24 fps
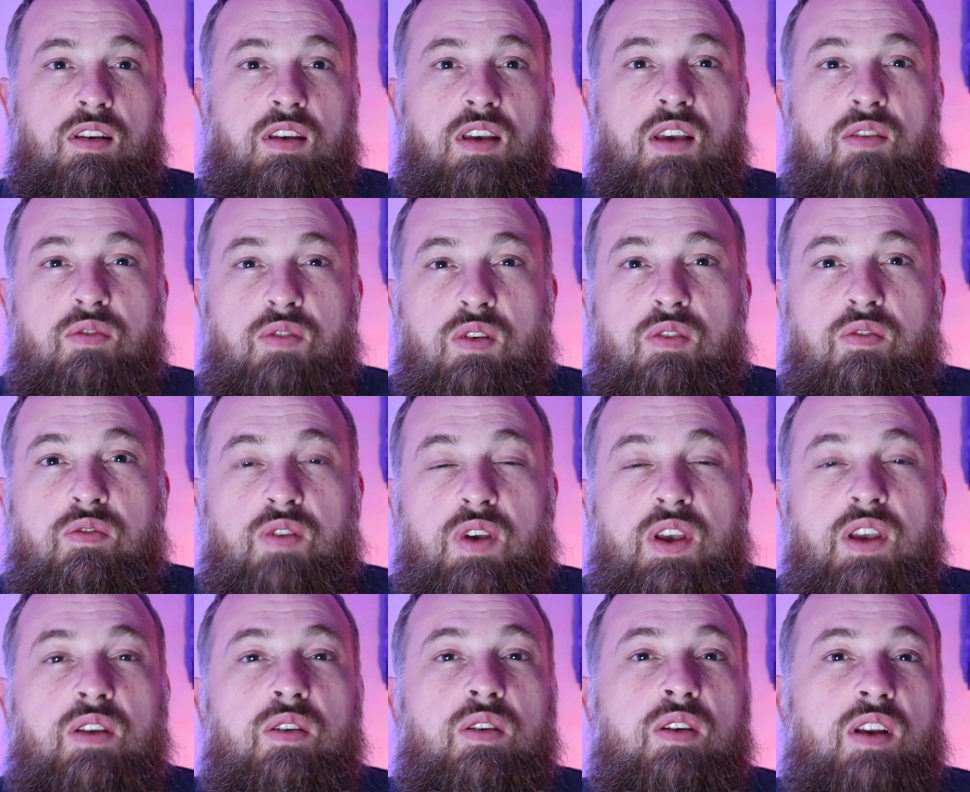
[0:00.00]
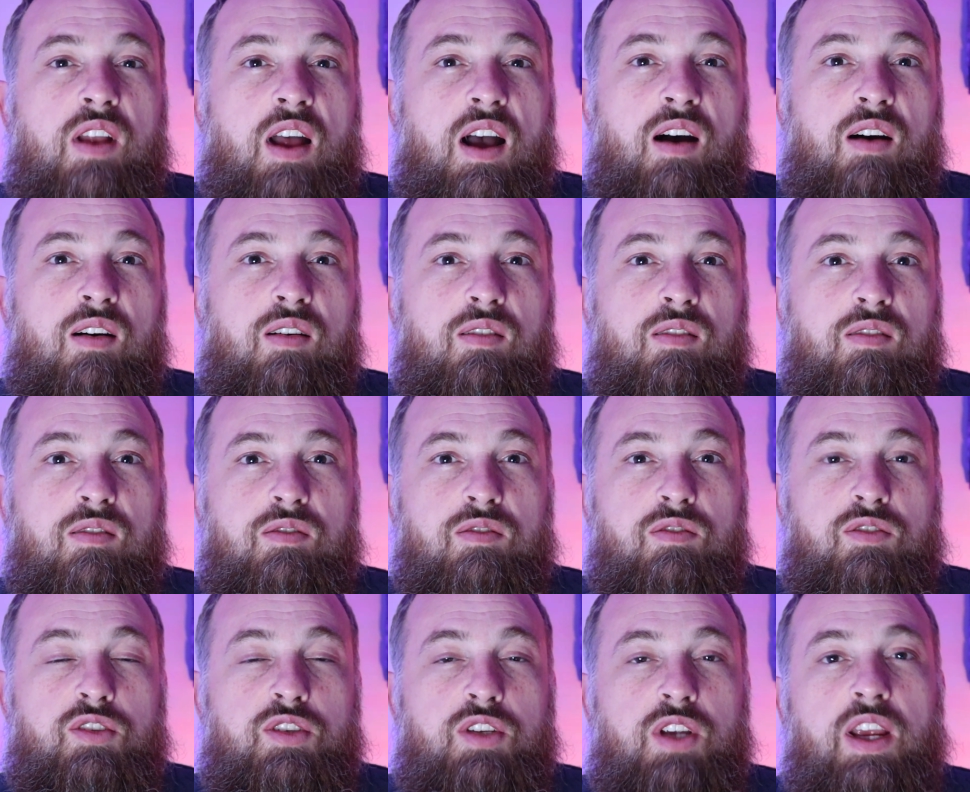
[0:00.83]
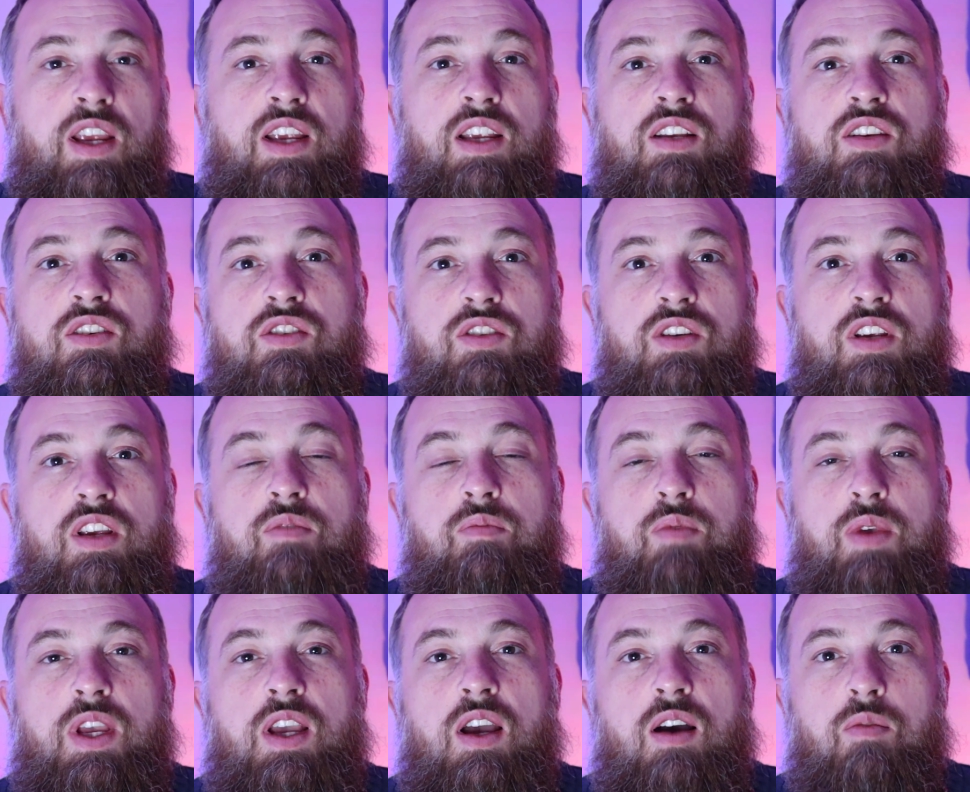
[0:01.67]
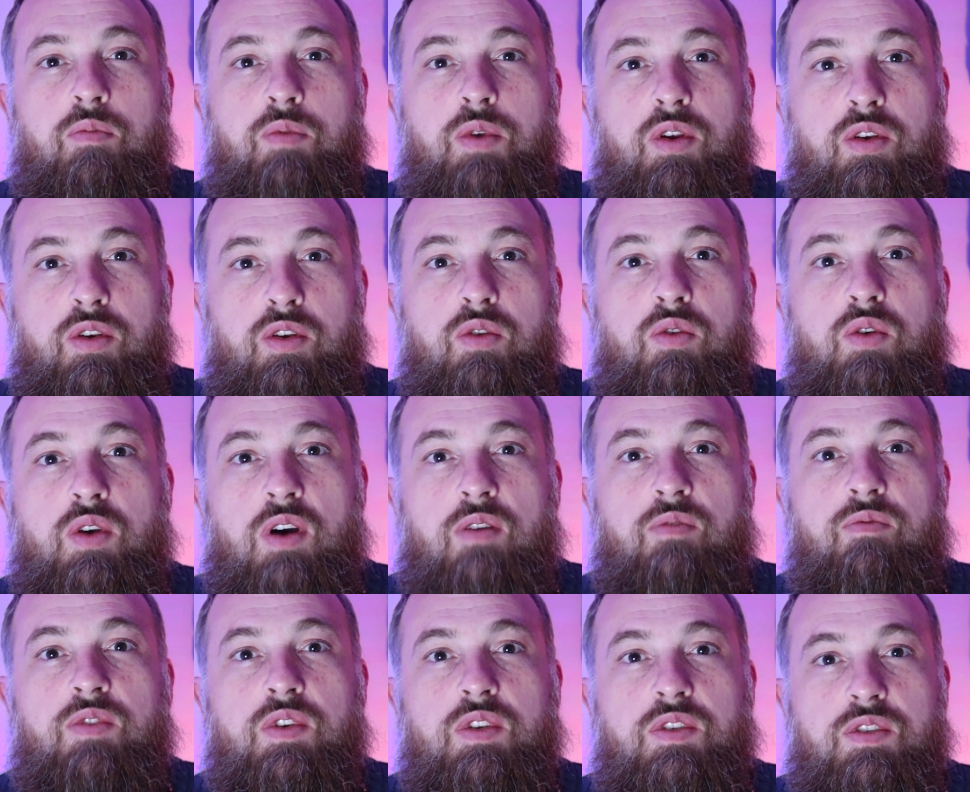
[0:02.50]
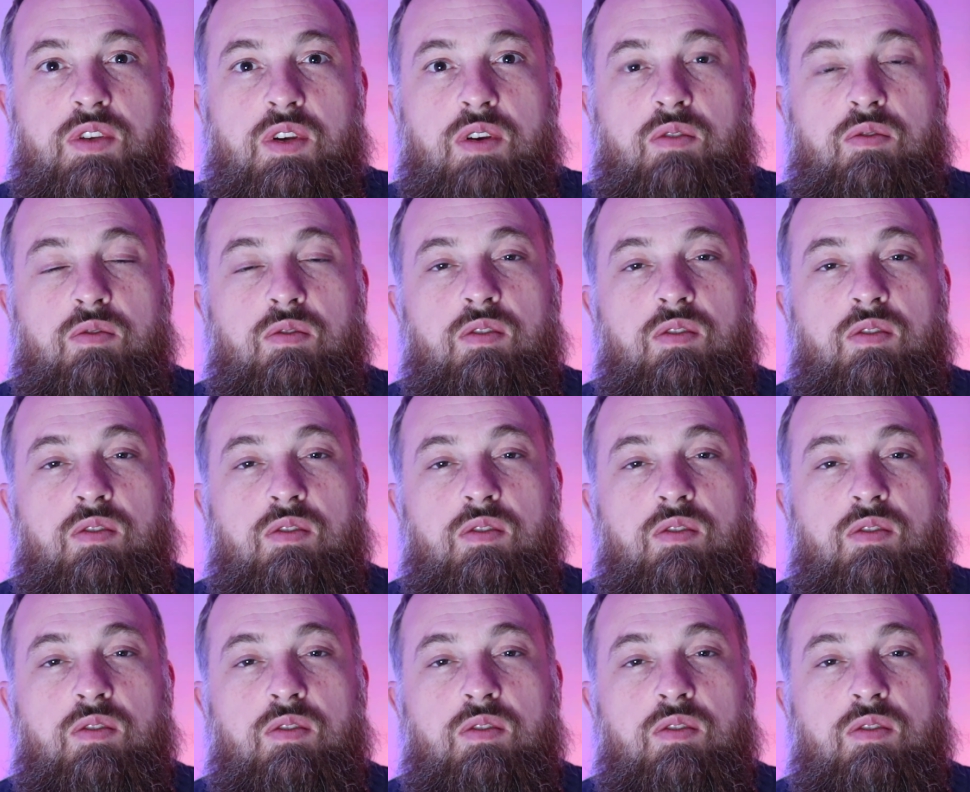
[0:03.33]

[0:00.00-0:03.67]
If you figure it out, change can become your new comfort zone.